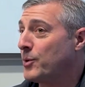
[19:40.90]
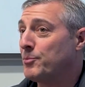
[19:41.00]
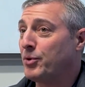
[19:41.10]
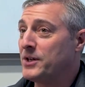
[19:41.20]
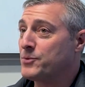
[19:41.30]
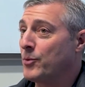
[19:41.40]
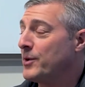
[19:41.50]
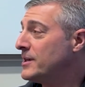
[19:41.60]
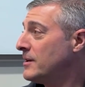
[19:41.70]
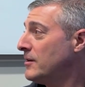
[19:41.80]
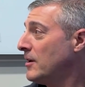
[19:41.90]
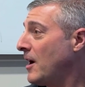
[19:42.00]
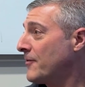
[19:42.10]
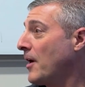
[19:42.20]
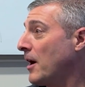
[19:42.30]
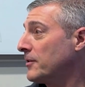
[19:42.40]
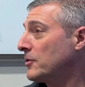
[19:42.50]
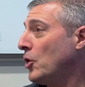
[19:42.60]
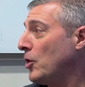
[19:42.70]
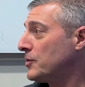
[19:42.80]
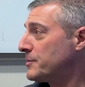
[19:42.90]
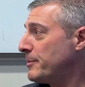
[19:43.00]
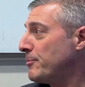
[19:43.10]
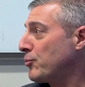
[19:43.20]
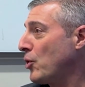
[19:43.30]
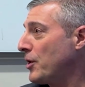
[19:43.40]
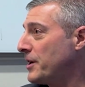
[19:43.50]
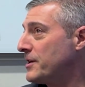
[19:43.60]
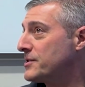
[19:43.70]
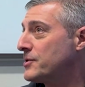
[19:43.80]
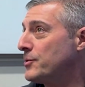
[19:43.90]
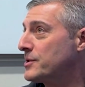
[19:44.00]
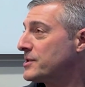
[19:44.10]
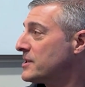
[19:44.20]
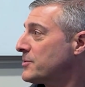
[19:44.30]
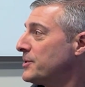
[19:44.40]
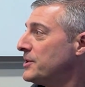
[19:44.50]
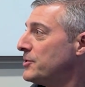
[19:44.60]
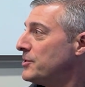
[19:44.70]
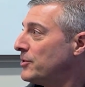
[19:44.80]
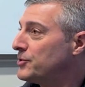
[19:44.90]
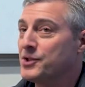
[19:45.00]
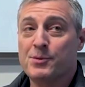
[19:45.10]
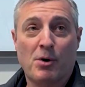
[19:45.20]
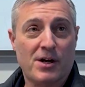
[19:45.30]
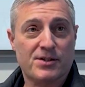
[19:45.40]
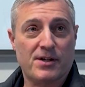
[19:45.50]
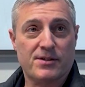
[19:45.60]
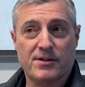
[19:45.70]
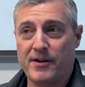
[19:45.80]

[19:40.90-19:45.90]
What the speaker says: one place where have gotten calls and been brought in as to assist with the due diligence process.